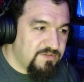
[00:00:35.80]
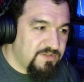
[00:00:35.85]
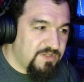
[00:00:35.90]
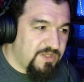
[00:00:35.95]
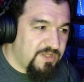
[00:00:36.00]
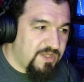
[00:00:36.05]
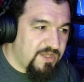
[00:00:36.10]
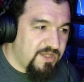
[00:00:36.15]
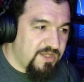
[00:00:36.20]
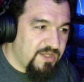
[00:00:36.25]

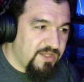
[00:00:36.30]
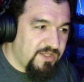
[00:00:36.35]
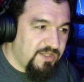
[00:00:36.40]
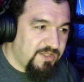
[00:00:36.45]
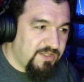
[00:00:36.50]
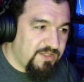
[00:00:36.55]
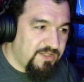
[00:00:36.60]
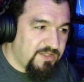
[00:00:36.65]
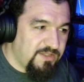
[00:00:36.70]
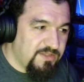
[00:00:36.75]

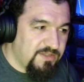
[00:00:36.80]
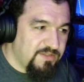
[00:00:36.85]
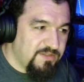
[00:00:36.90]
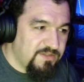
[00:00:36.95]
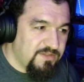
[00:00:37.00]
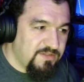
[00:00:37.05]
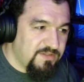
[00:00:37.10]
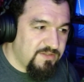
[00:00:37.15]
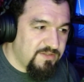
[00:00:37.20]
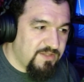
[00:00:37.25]
I
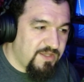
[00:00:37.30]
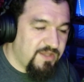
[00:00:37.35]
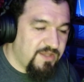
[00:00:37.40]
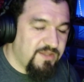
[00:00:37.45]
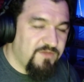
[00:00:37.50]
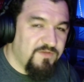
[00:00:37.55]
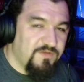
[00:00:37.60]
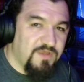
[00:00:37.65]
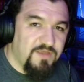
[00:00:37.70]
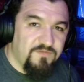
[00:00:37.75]

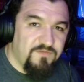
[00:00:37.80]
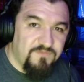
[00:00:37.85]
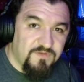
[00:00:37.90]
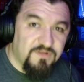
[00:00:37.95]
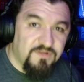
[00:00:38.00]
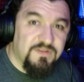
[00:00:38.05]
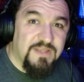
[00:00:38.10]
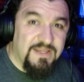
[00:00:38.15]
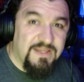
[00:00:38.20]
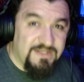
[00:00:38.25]
I
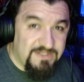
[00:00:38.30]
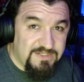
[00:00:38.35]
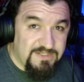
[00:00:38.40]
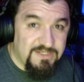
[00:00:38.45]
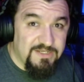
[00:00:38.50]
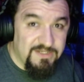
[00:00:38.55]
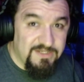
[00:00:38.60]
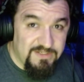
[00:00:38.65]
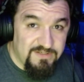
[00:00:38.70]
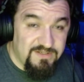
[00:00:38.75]
felt I
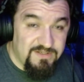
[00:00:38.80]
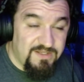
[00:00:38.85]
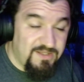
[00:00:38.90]
needed it